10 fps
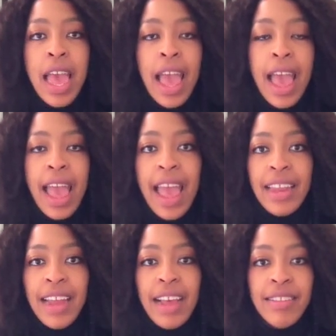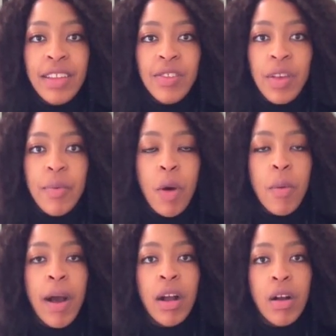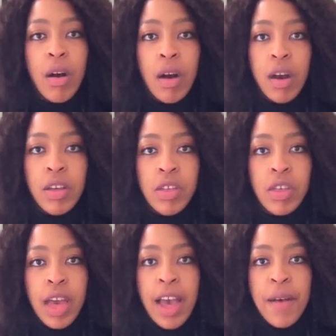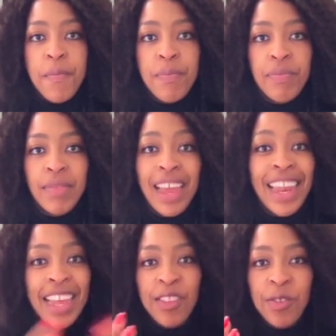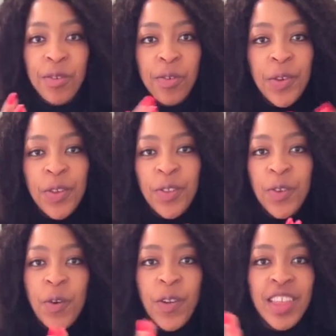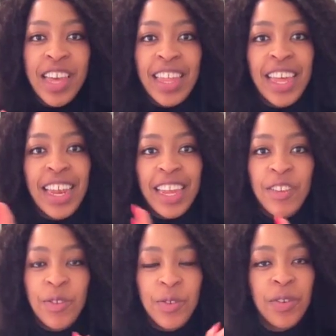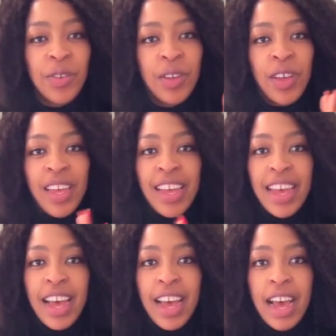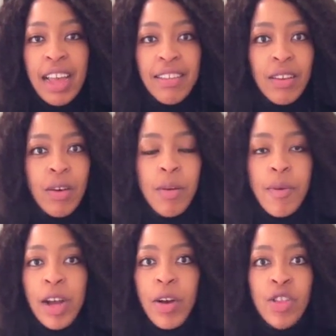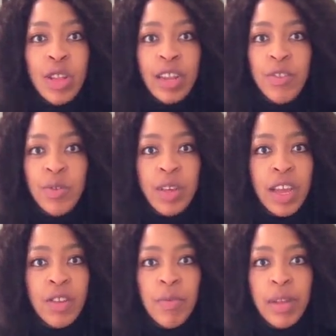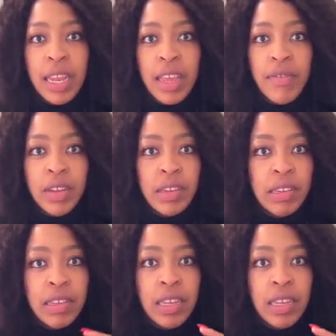And I said to him, "Oh my gosh, Letu," we used to call each other Letu. I said, "Oh my gosh, Letu, can you believe it?